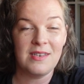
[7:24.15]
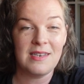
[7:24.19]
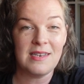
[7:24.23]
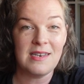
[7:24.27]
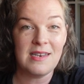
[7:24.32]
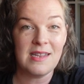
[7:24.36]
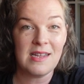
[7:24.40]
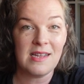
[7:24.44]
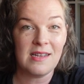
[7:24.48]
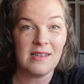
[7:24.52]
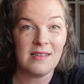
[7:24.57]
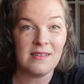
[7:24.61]

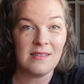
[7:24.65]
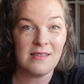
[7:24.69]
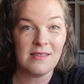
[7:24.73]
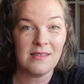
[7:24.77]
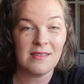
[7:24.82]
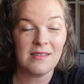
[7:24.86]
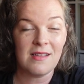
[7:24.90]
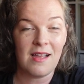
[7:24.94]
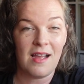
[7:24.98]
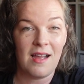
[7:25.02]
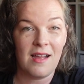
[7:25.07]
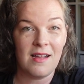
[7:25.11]

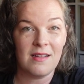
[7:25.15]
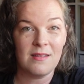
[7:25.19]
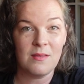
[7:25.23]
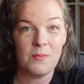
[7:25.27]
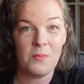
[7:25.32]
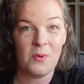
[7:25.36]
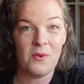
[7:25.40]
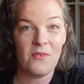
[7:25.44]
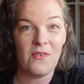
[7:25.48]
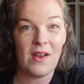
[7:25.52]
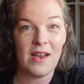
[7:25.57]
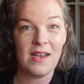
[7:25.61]
Denise has
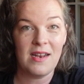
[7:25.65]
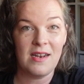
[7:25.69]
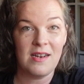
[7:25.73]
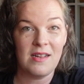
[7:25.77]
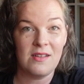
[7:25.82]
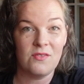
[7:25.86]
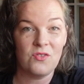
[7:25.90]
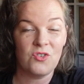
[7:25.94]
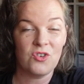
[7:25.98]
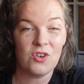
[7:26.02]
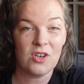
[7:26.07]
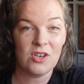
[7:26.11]
provided
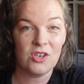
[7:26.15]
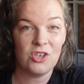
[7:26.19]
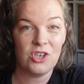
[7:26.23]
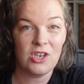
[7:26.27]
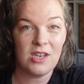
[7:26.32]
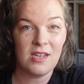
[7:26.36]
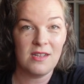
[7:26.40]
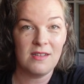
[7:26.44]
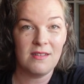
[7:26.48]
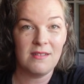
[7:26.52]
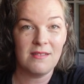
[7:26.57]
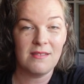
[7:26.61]

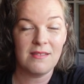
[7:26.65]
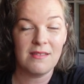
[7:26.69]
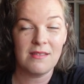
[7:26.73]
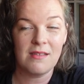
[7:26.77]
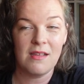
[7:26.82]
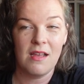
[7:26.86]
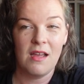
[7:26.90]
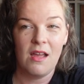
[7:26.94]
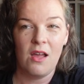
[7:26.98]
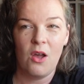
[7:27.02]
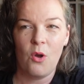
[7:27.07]
instructions,